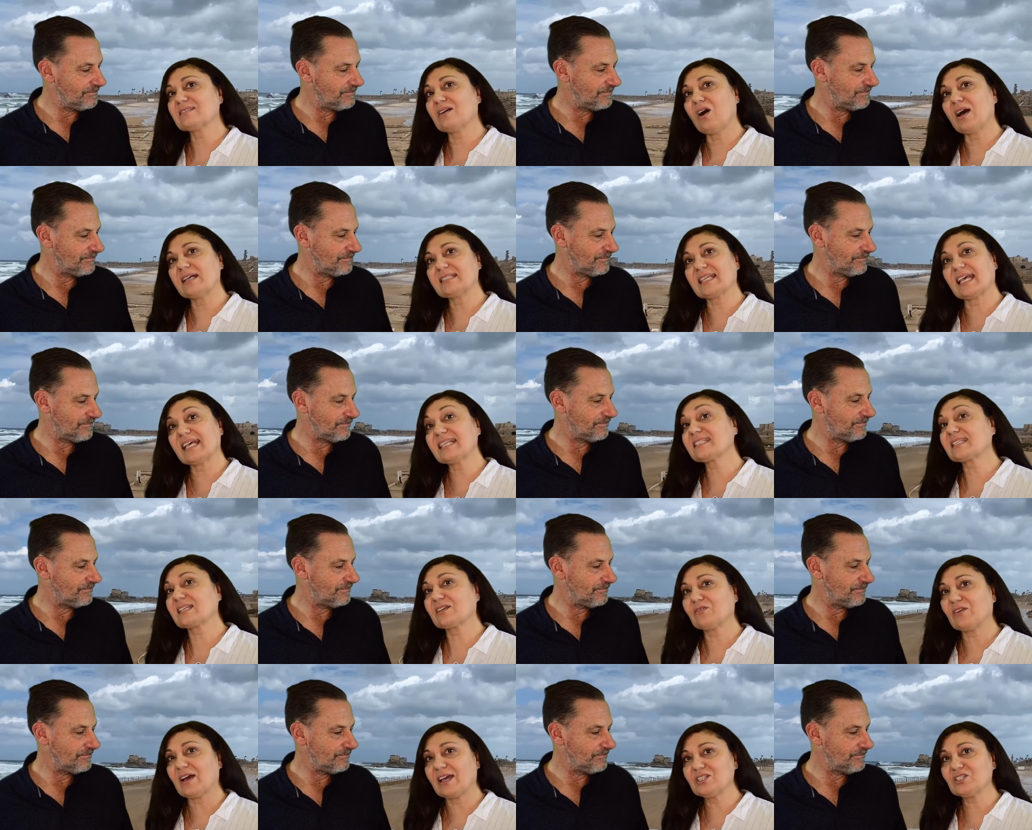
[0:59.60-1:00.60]
Speaker 1: sites,
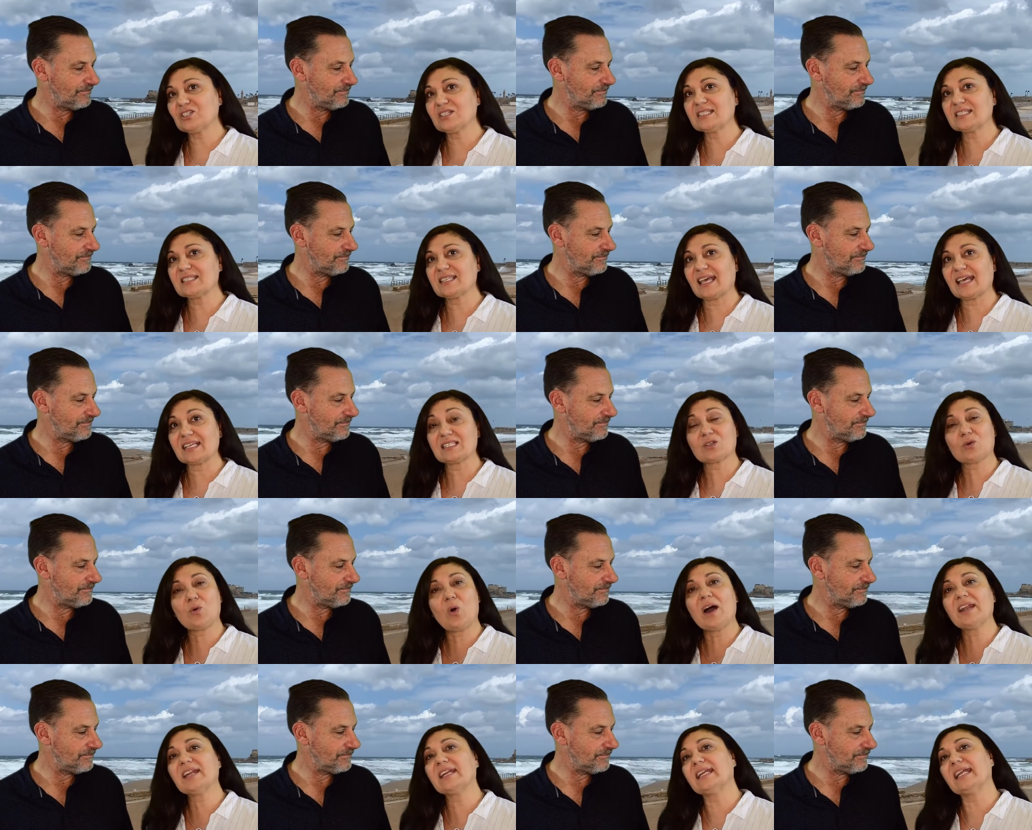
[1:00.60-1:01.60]
excavations there. It's
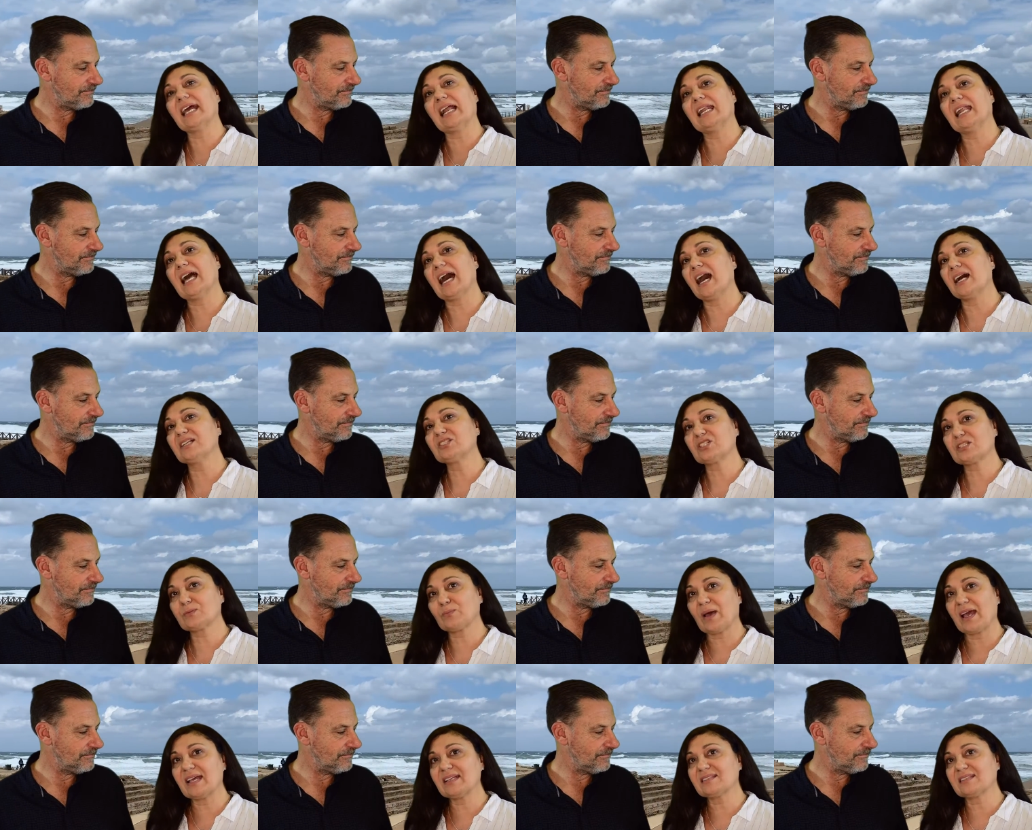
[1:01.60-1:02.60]
quite a large
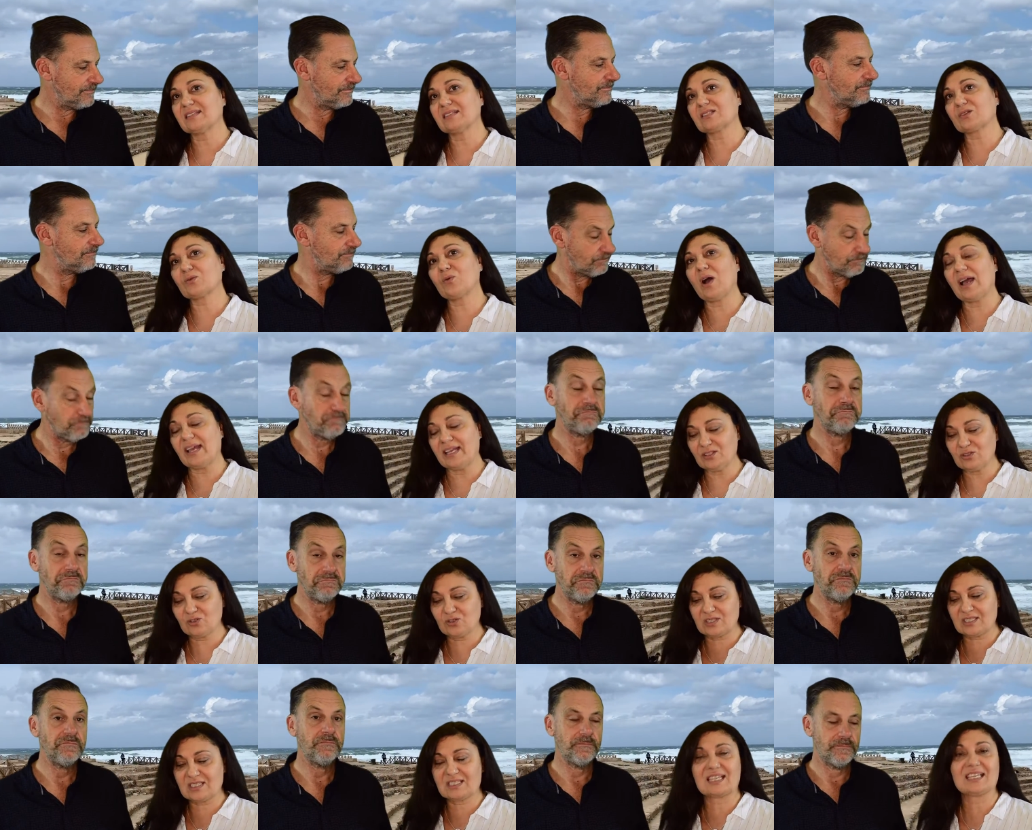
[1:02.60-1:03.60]
space and it's quite
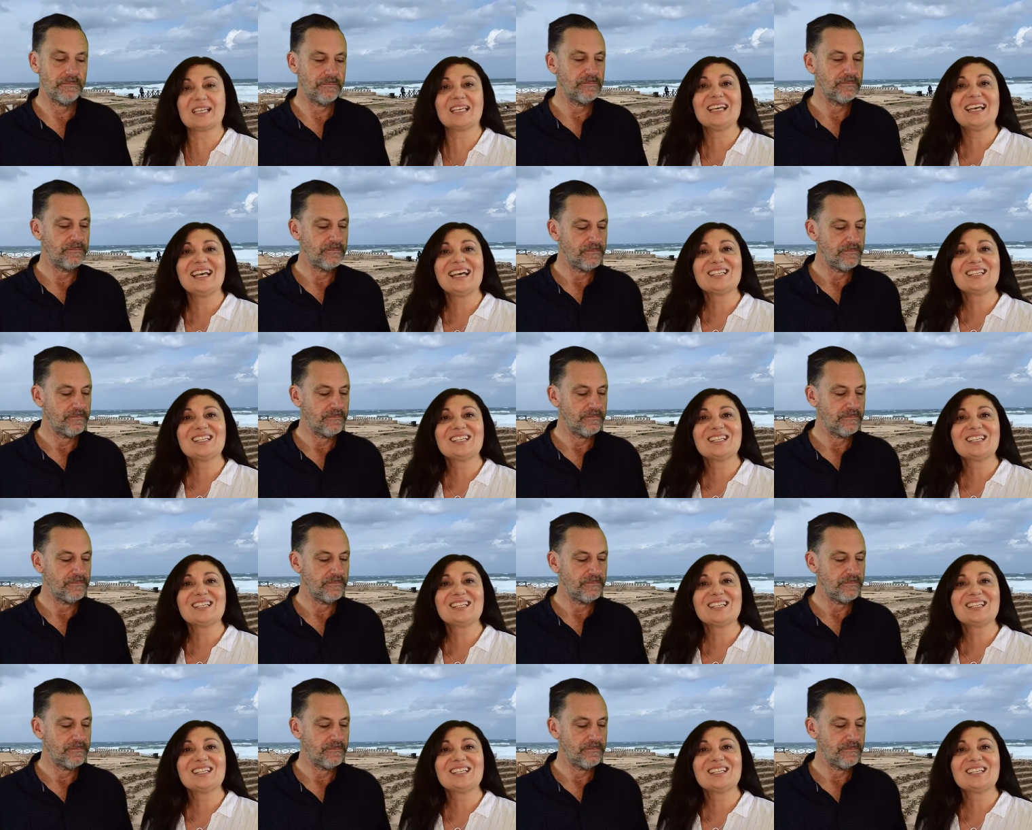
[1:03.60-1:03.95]
interesting